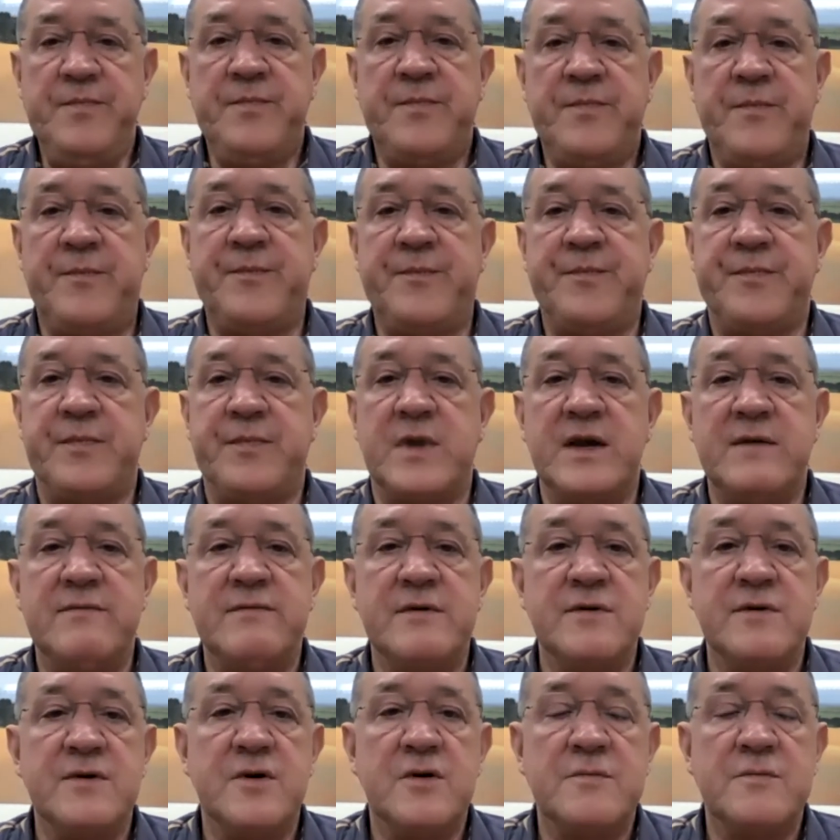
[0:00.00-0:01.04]

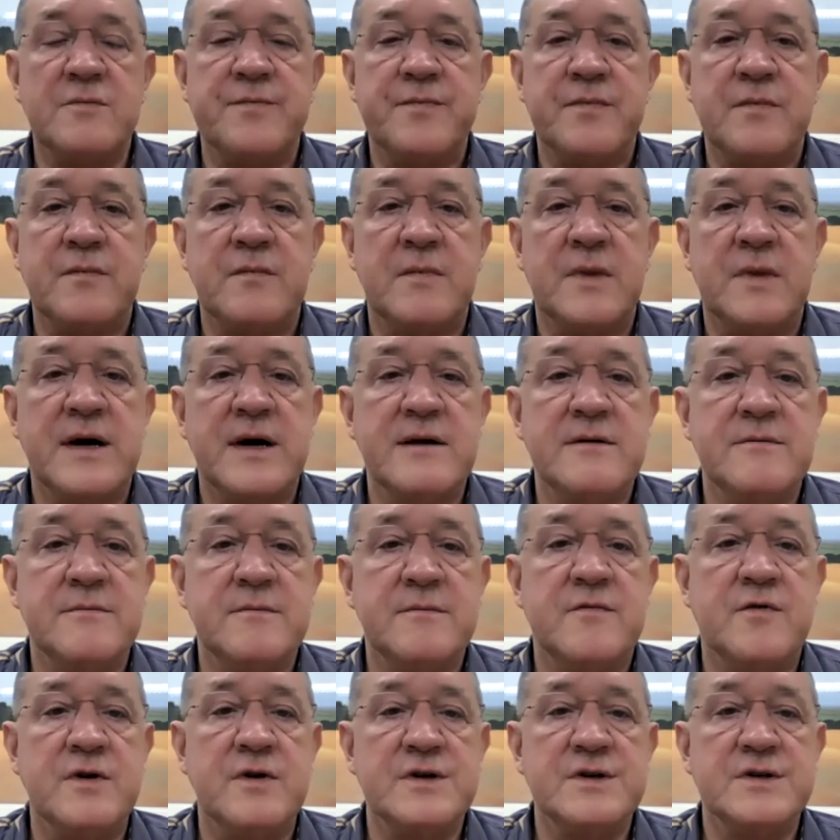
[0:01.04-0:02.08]
even though my
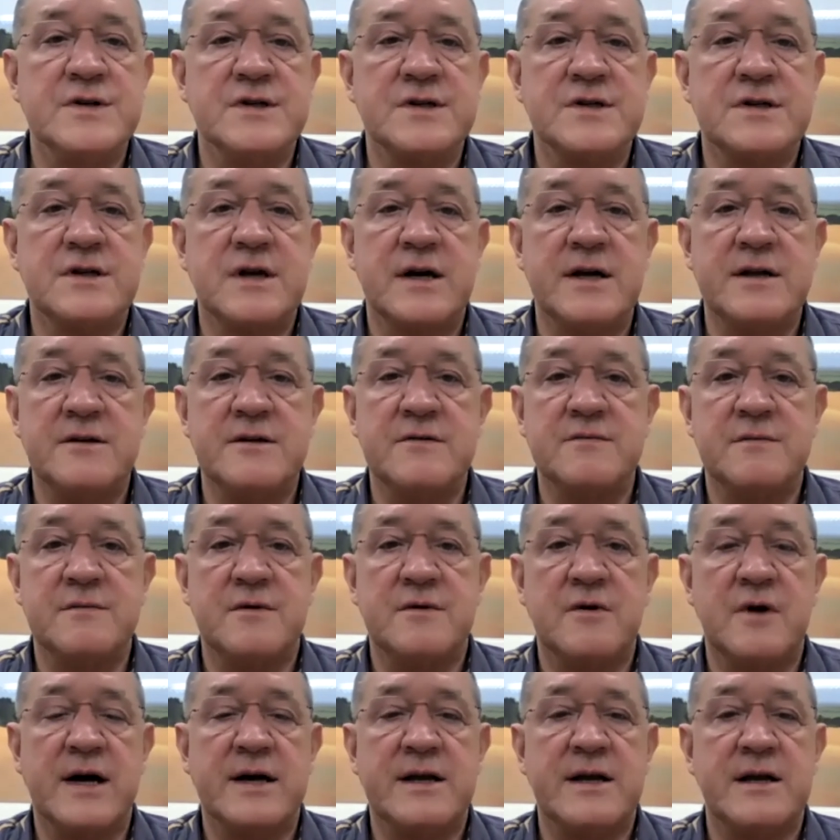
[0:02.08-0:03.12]
voice is kind of
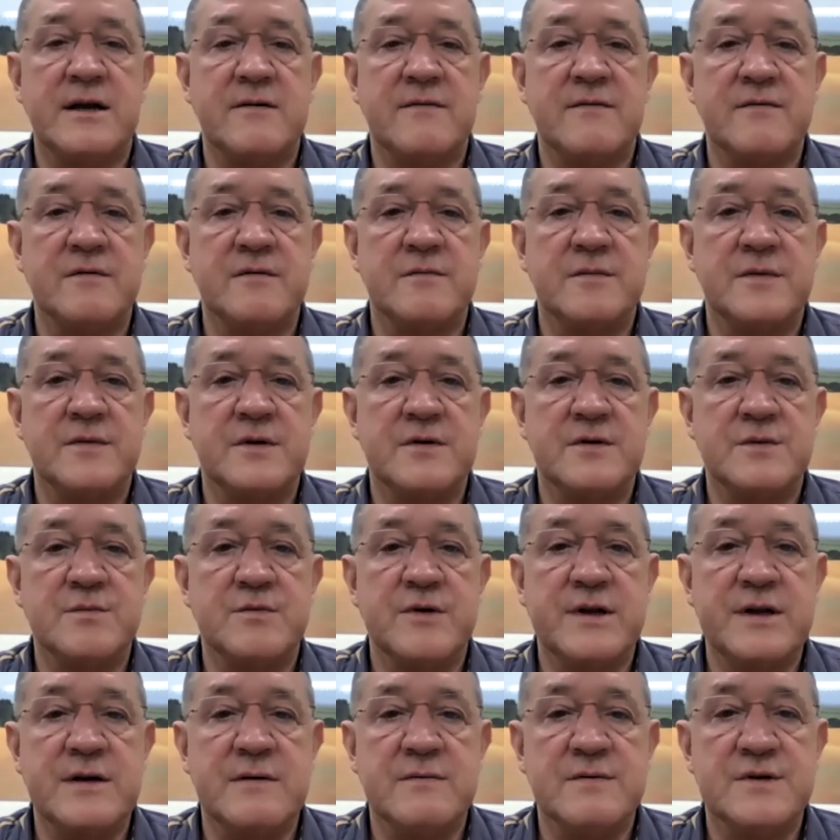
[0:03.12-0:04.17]
cracking from there's
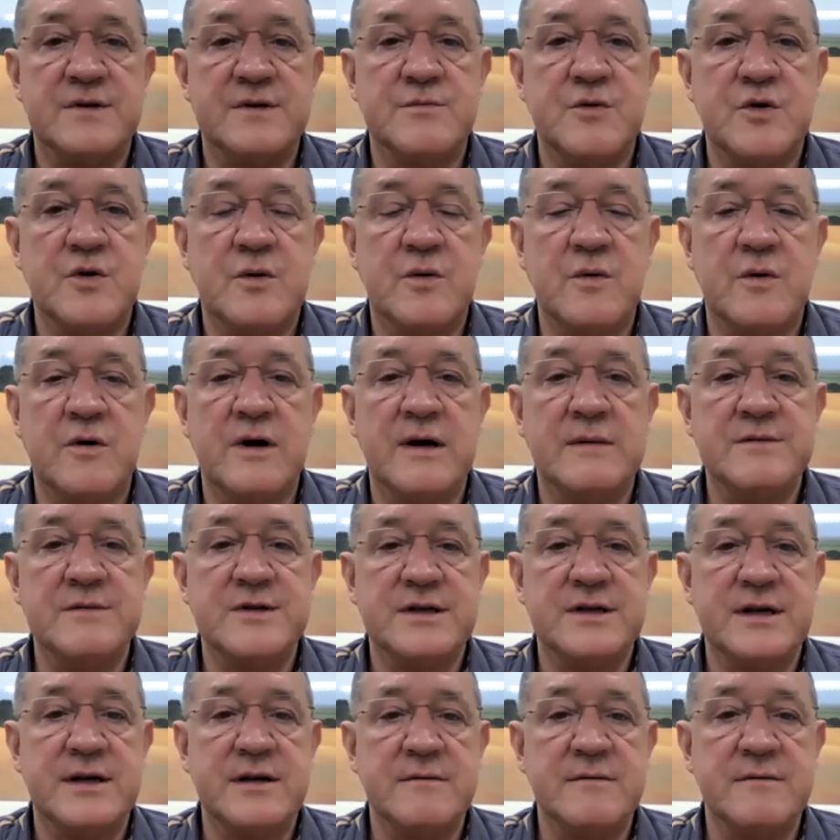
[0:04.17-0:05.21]
plenty of smoke where I'm
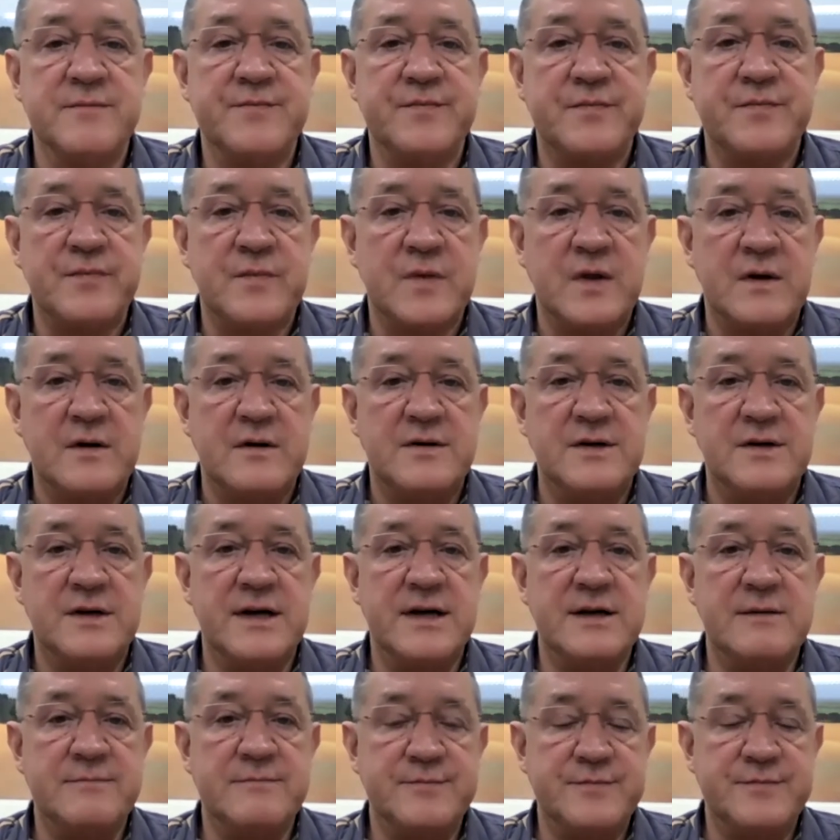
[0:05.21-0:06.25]
sitting
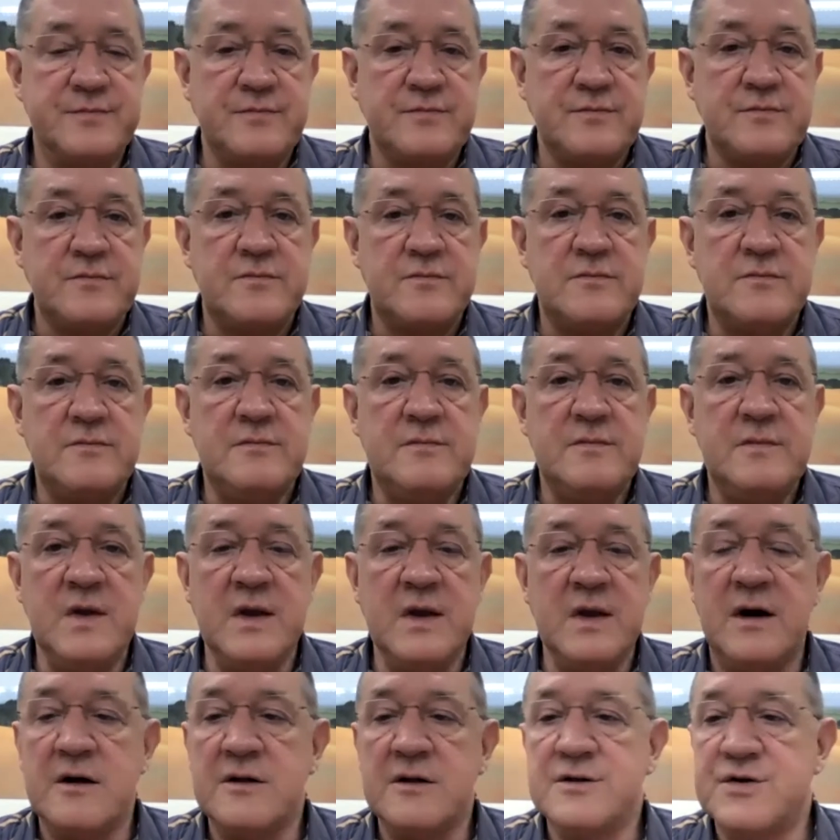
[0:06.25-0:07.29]
today,
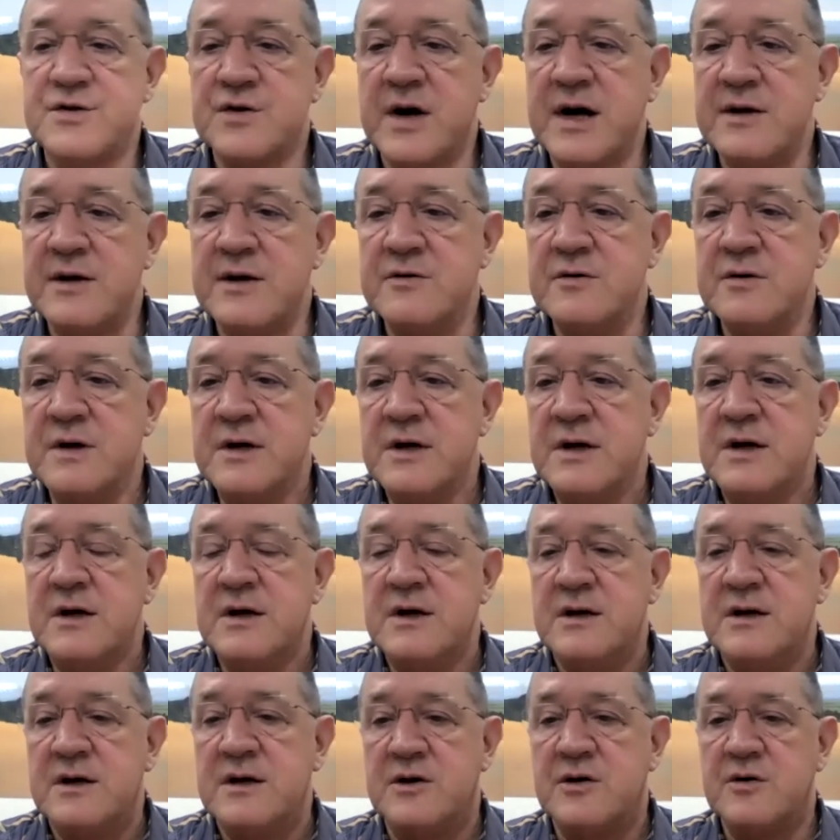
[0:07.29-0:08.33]
I'll try to
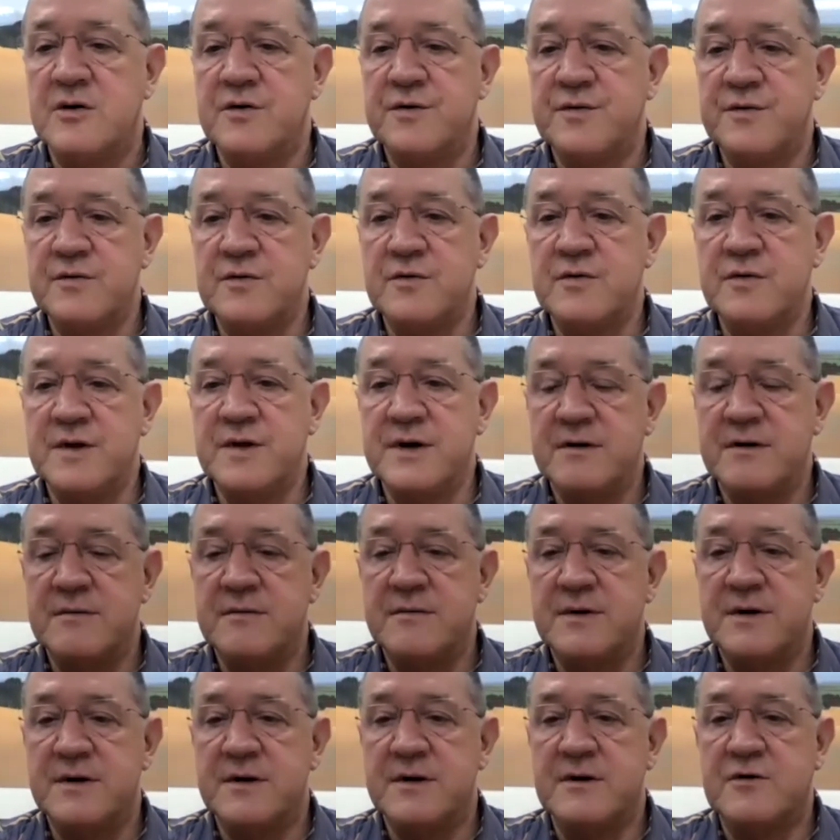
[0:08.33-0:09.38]
go through the
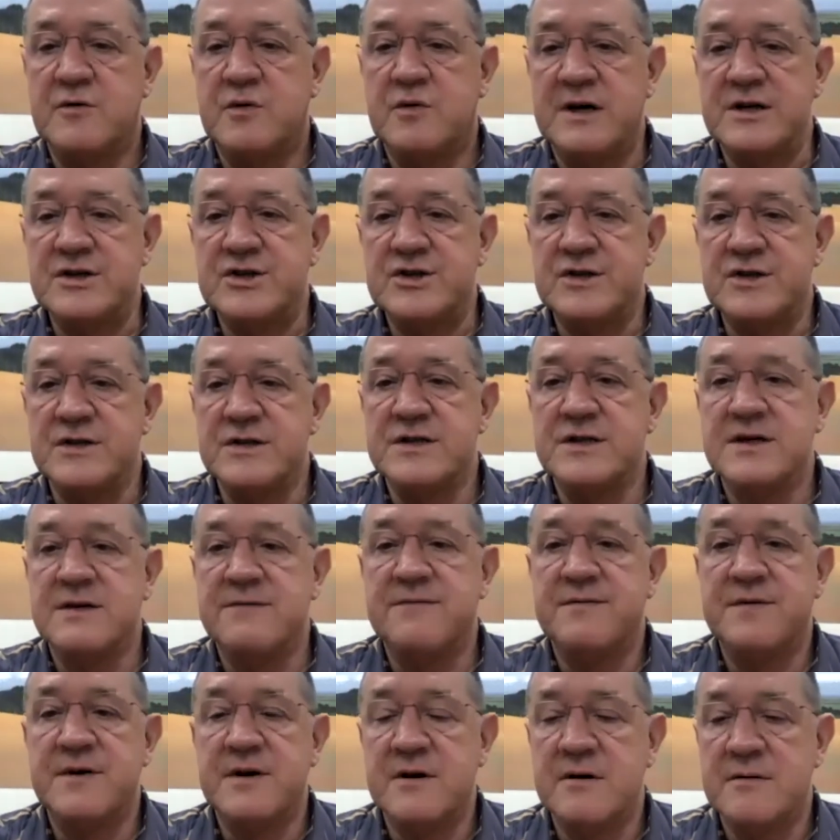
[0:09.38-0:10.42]
the questions
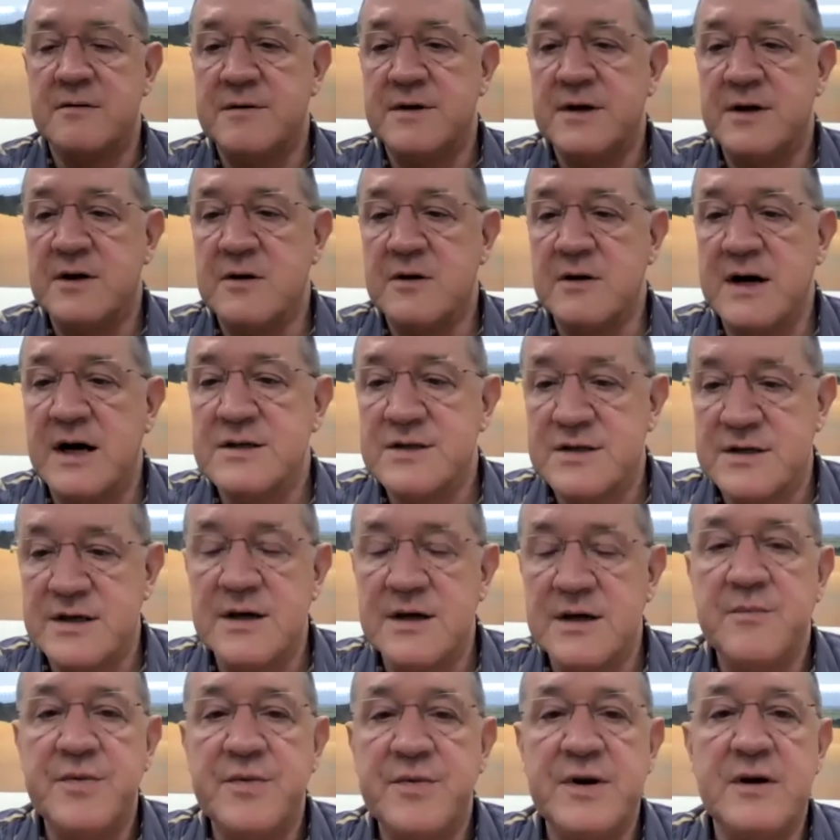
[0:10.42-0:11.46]
if they're here as
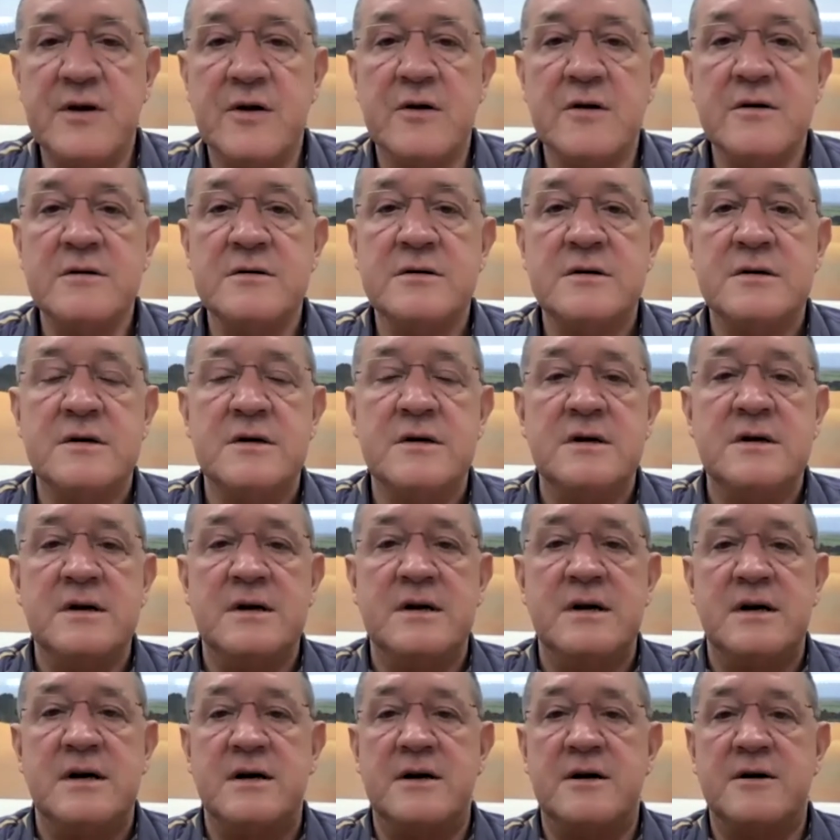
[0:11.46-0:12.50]
they appear.
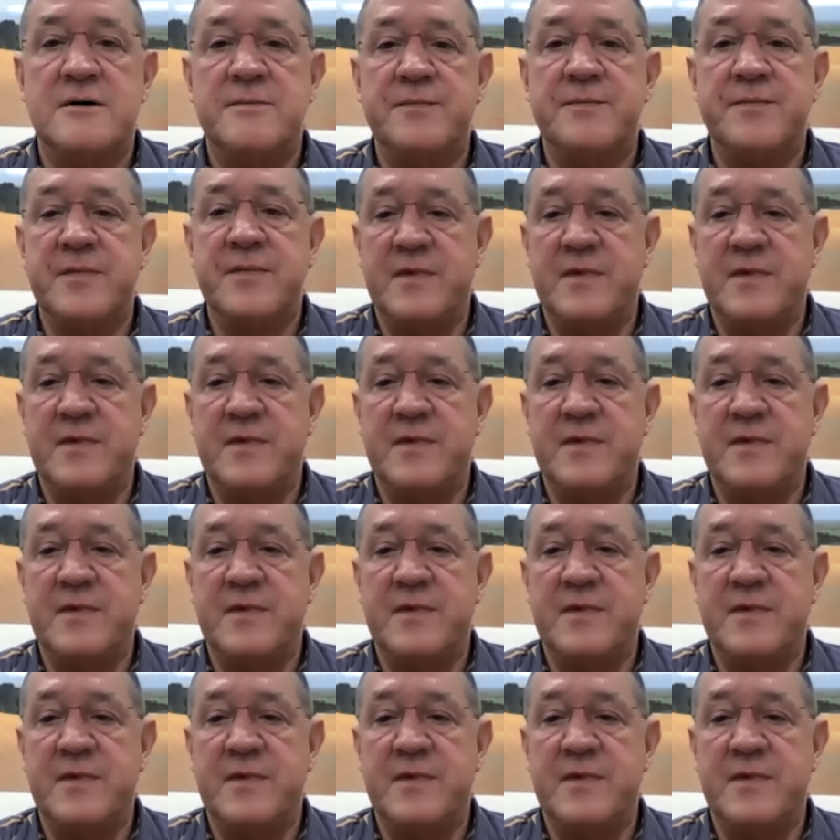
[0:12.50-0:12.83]
Um,